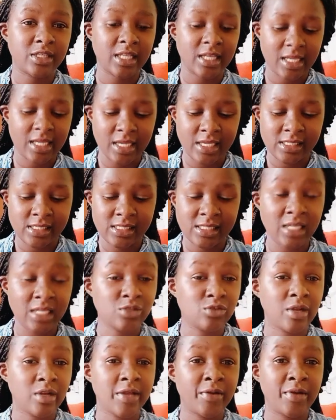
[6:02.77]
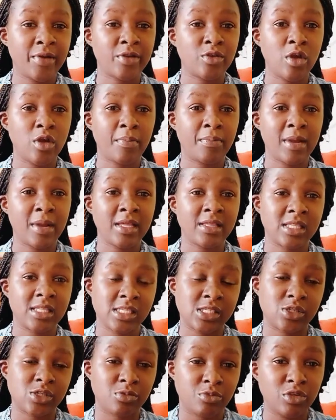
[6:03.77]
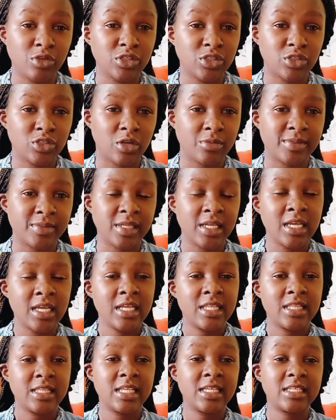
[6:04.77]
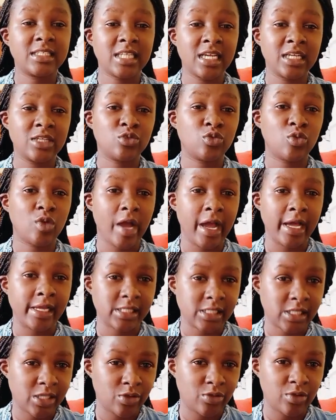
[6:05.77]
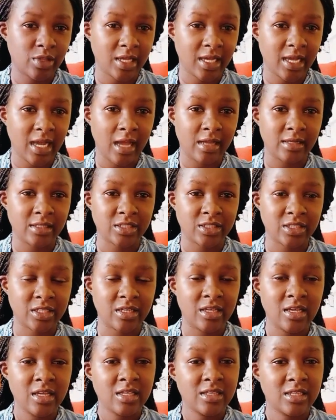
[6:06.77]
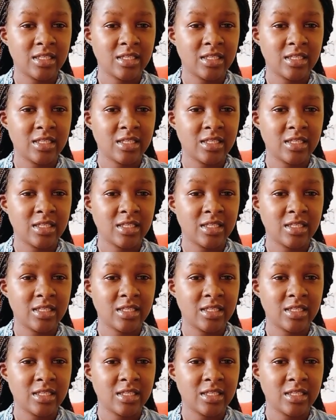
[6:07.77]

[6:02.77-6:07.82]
the case. That's why when you're applying these remote jobs, they tend to ask you the country.